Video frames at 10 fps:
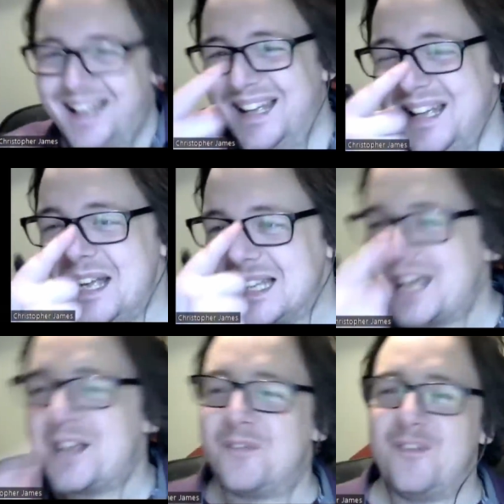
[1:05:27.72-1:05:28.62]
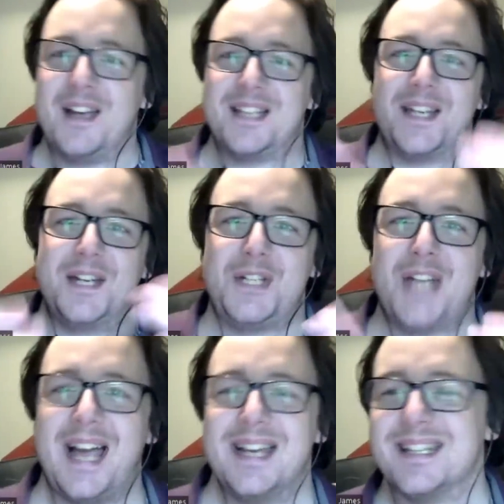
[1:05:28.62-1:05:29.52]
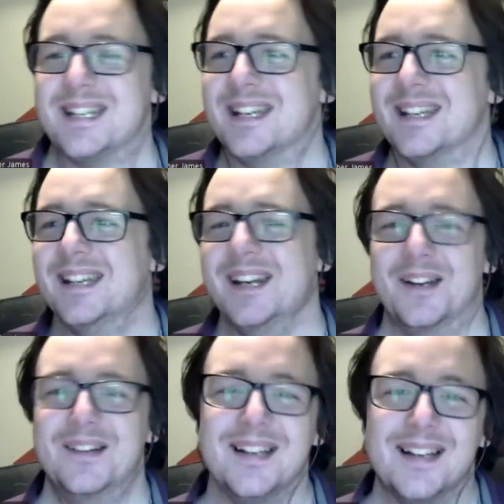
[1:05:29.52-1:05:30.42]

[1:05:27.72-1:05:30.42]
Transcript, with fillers: it's like a fireside chat, isn't it? You know,